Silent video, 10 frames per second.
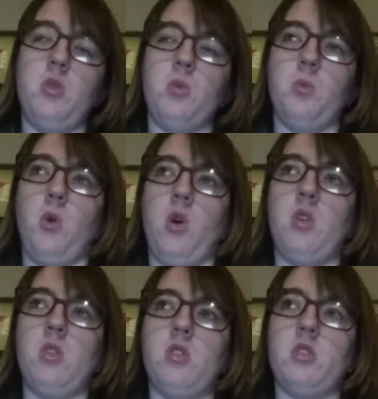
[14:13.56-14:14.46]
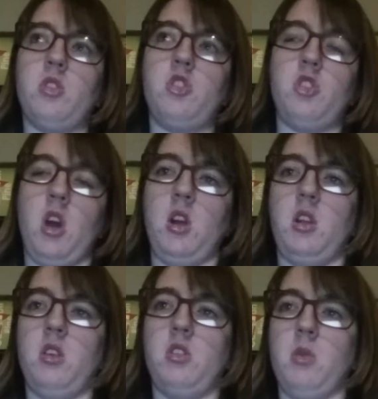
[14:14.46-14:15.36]
what
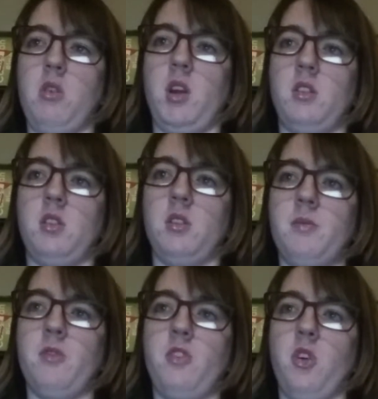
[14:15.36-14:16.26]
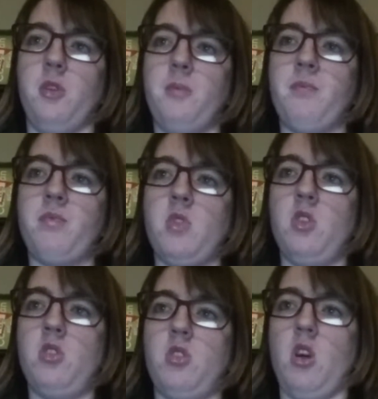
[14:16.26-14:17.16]
style you are writing for.
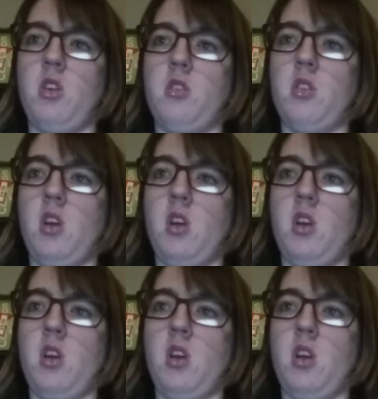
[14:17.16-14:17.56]
So